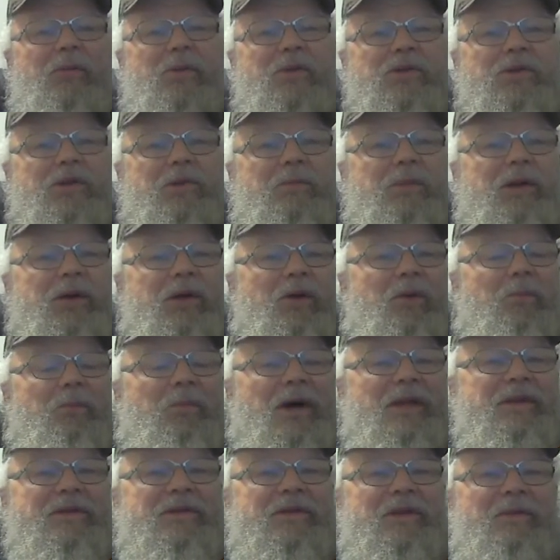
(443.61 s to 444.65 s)
which could be you know
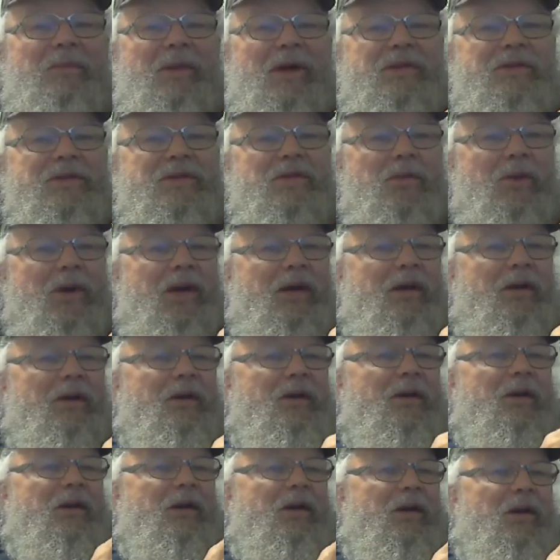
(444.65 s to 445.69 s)
months and months away,
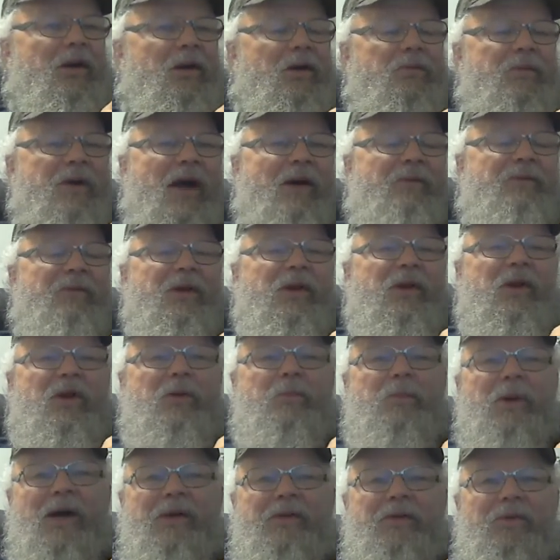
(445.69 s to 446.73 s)
you know half a year
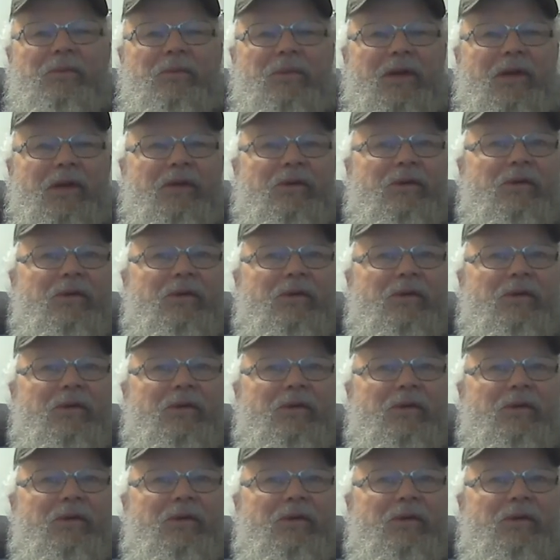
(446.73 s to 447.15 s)
possibly.